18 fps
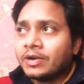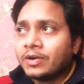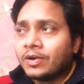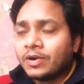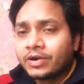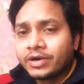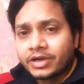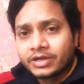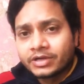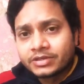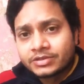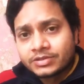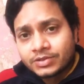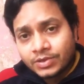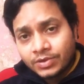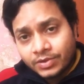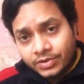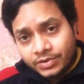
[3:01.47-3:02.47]
Alright,
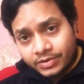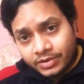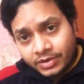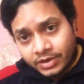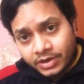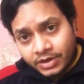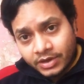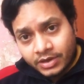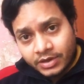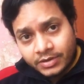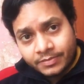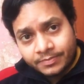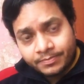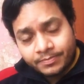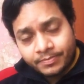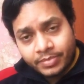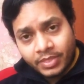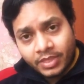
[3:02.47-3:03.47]
so
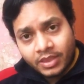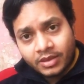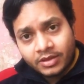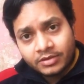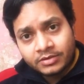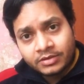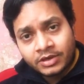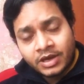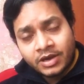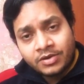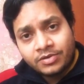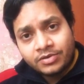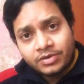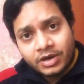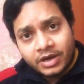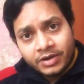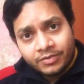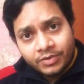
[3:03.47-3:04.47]
now
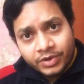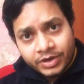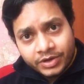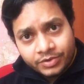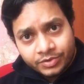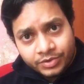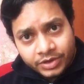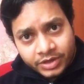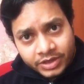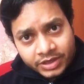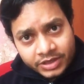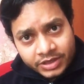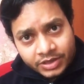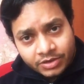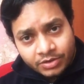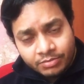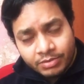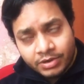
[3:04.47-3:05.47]
I wanted to tell
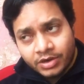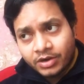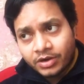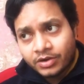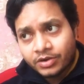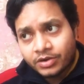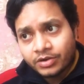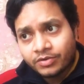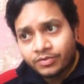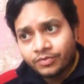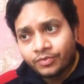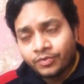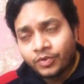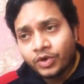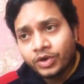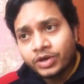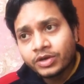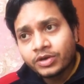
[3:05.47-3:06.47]
you about
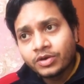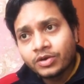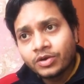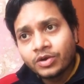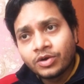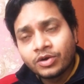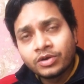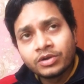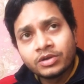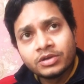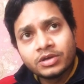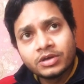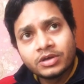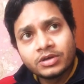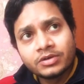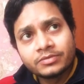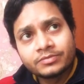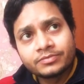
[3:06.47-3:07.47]
what
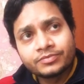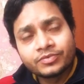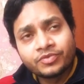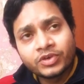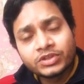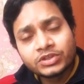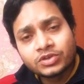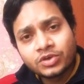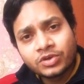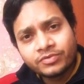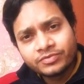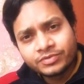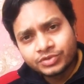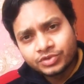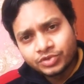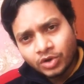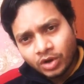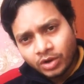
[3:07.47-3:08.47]
sort
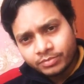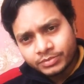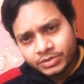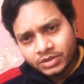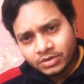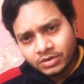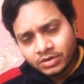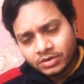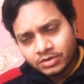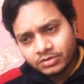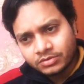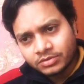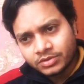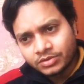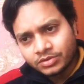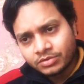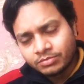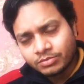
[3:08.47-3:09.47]
of jobs are
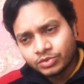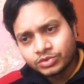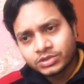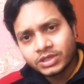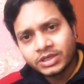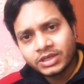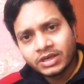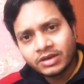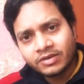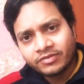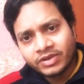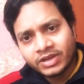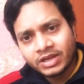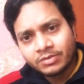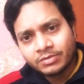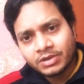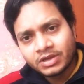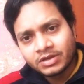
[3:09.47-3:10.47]
mostly
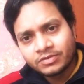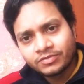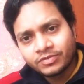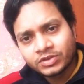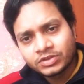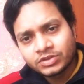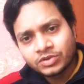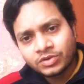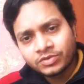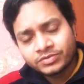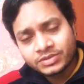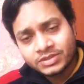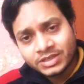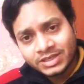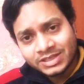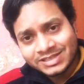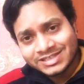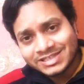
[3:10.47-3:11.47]
available, and what sort of
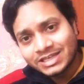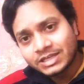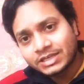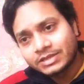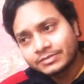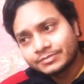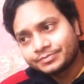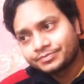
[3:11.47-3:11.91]
skill set